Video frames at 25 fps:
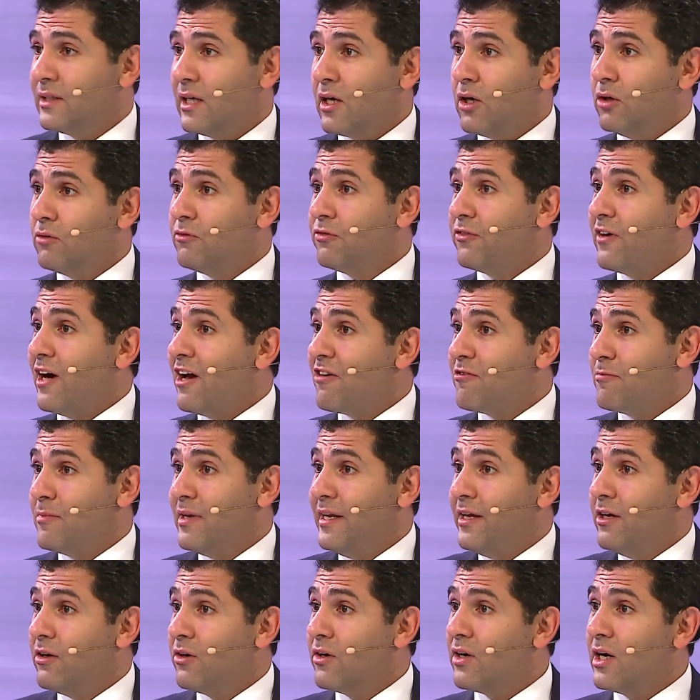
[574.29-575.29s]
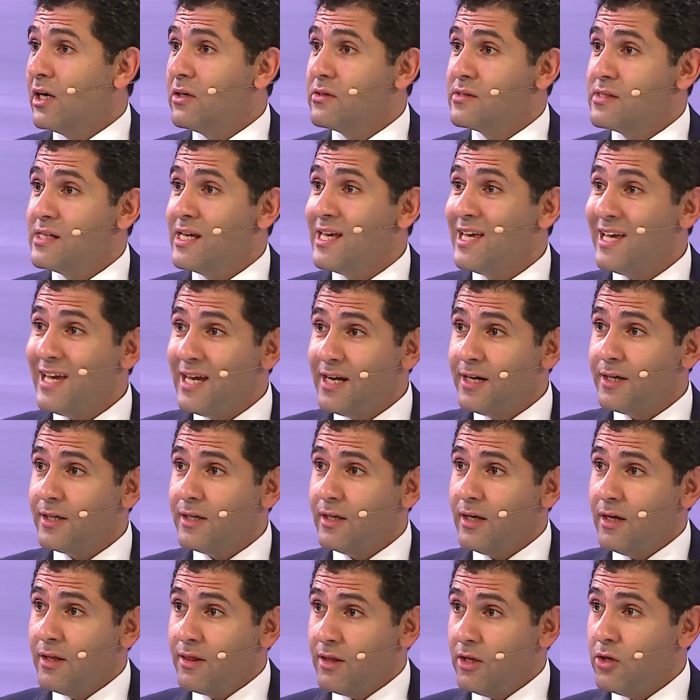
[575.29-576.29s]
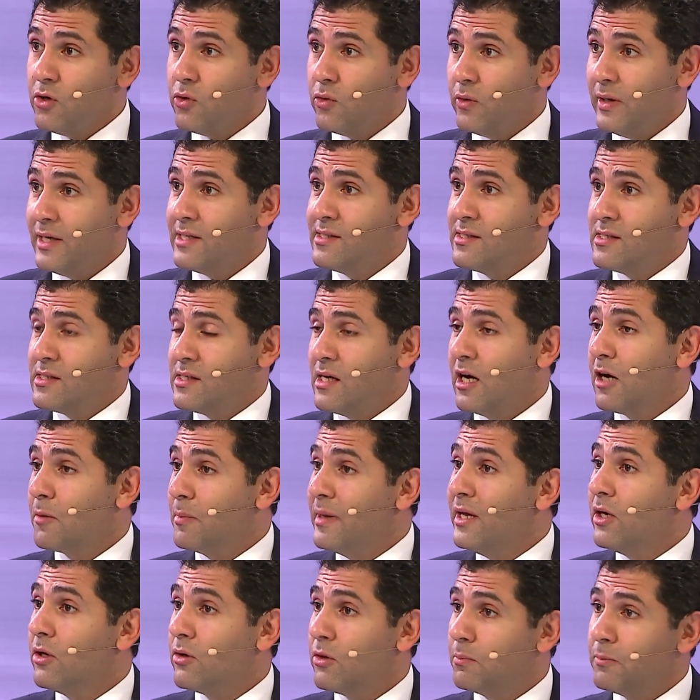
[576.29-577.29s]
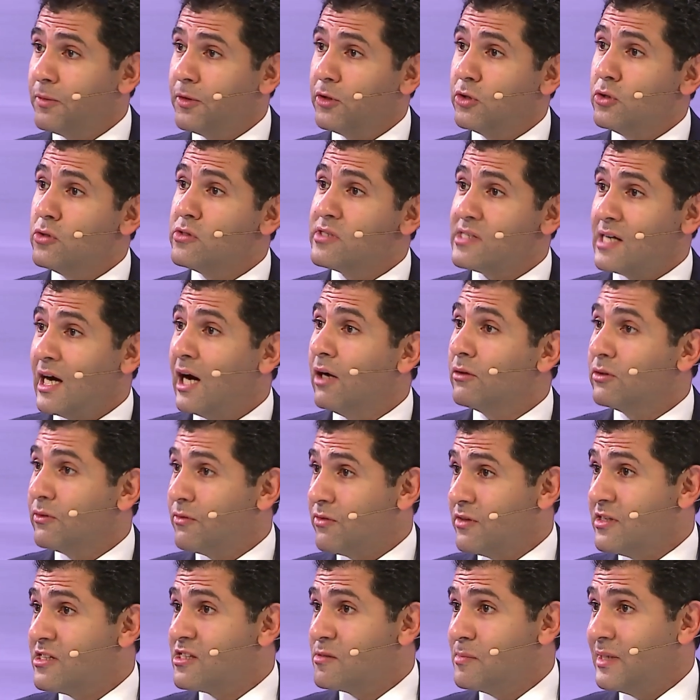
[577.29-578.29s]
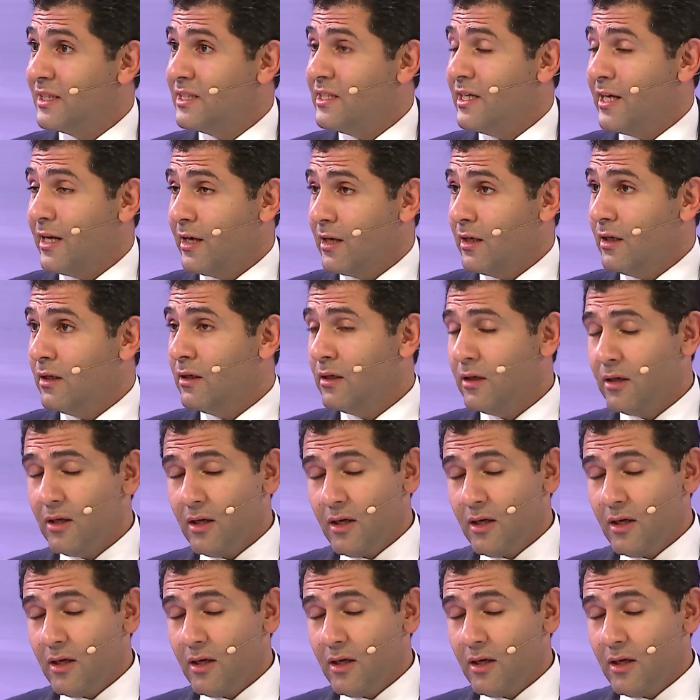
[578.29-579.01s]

around 5 million crowns a year in the US are being produced out of this material.